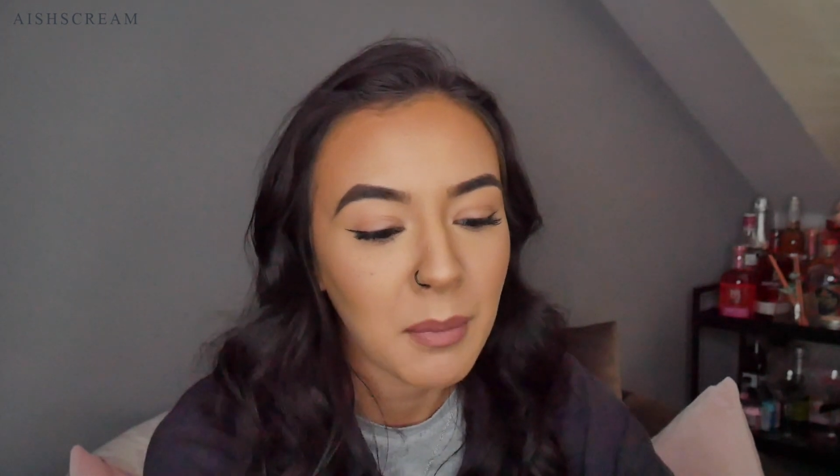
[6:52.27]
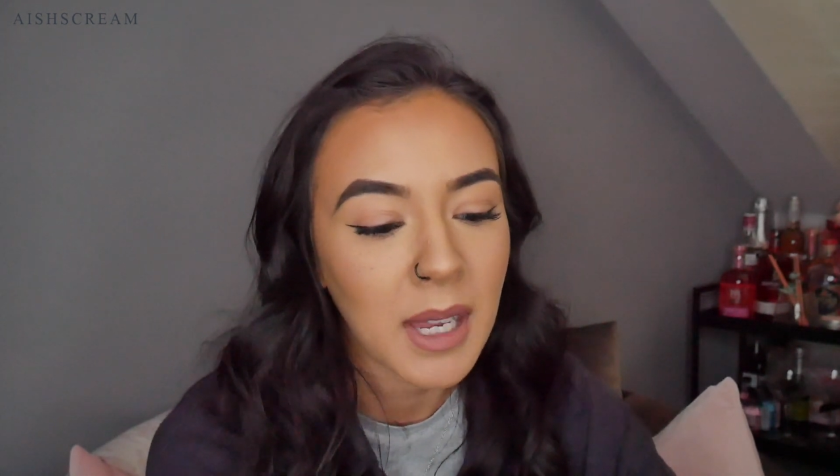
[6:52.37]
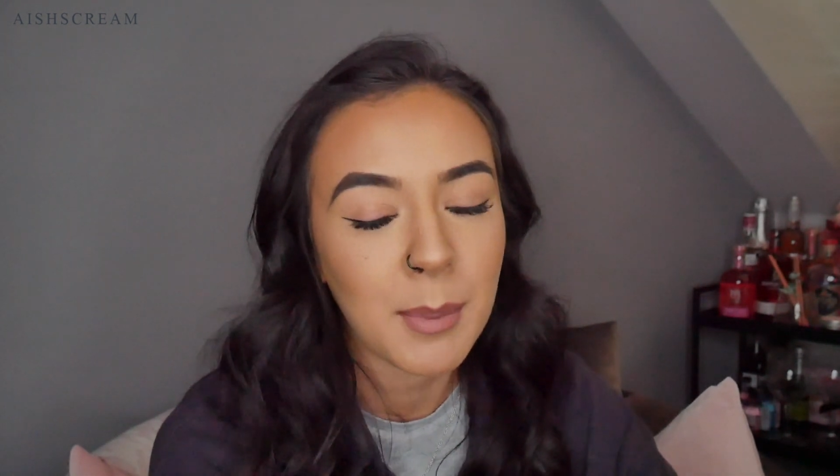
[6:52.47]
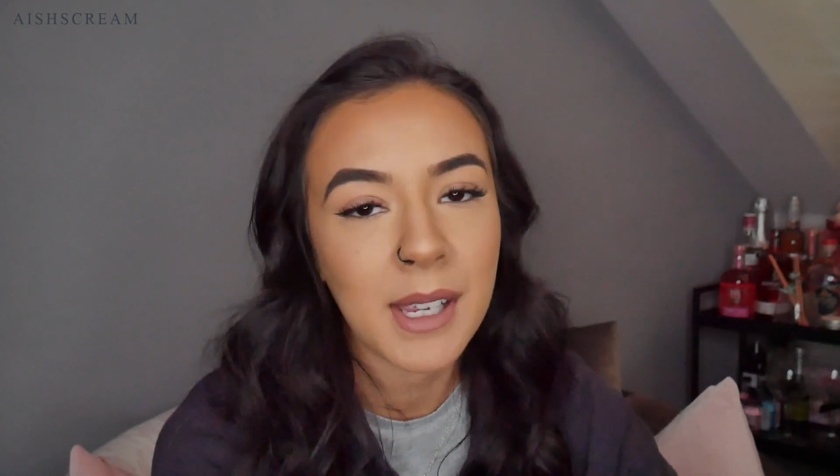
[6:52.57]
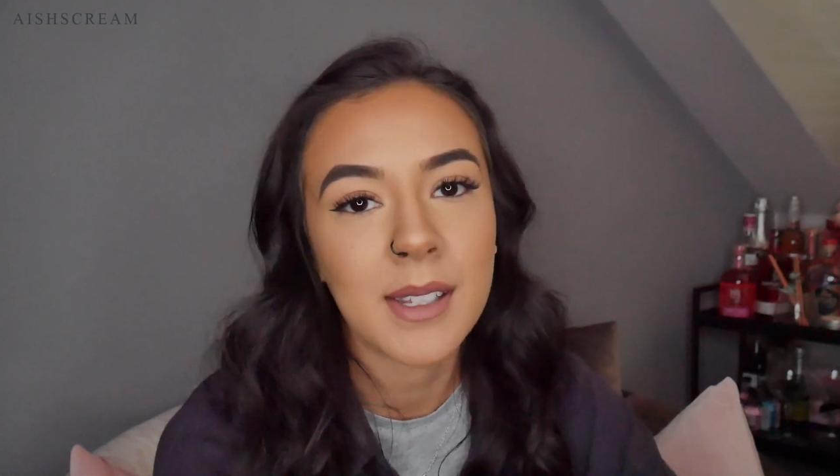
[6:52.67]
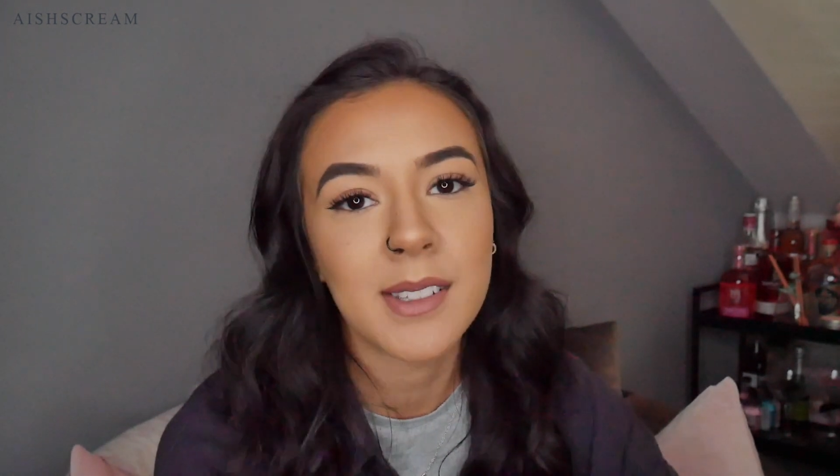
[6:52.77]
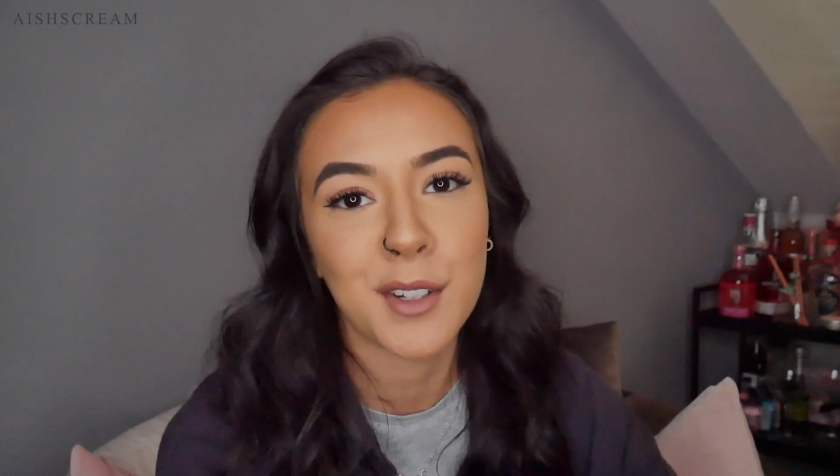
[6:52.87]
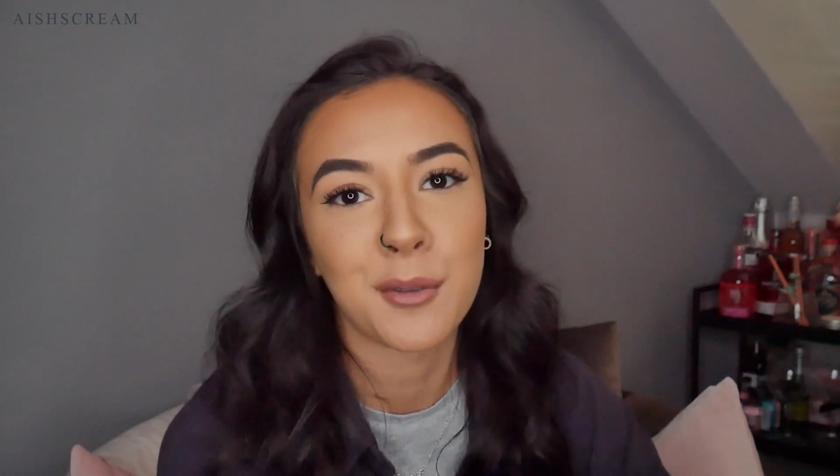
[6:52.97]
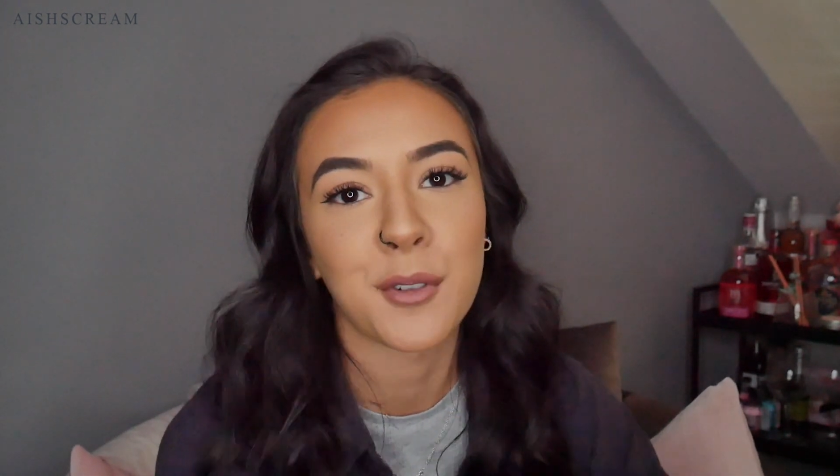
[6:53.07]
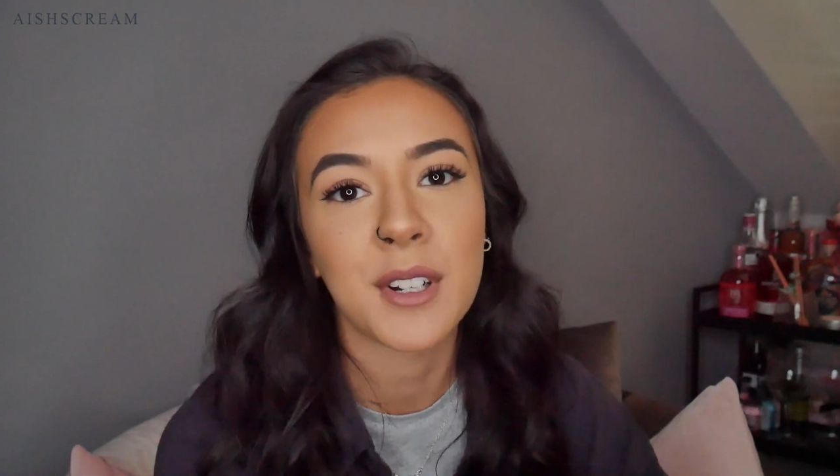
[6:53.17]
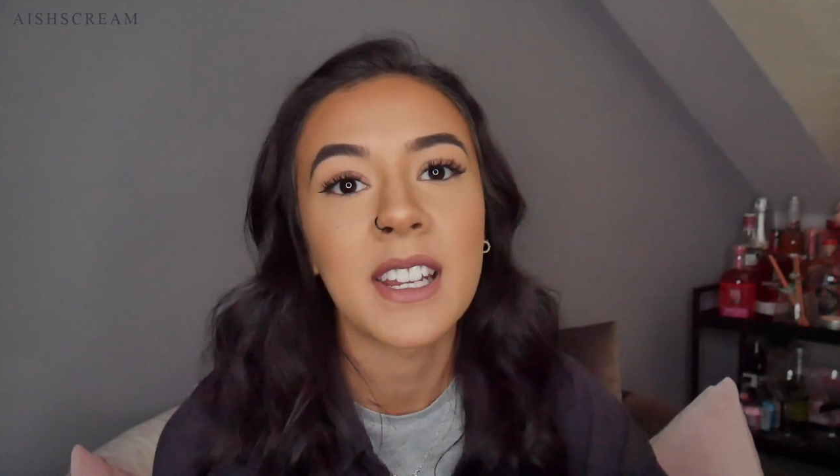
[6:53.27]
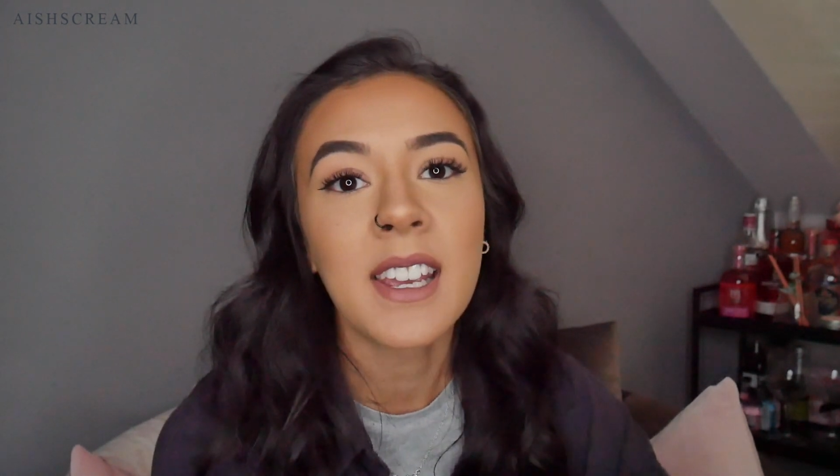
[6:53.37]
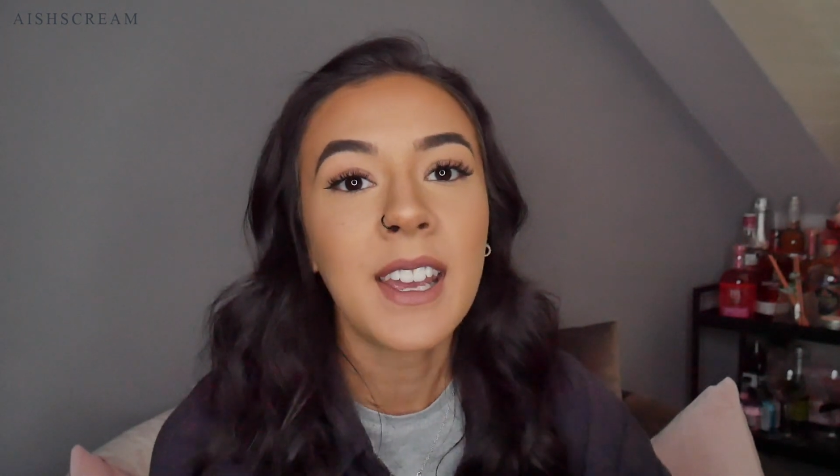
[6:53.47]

maybe different